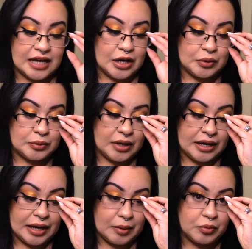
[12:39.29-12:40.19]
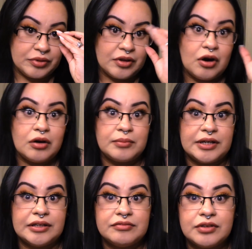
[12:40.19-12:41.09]
how I am with all
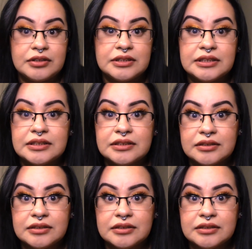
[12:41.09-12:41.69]
my falsies.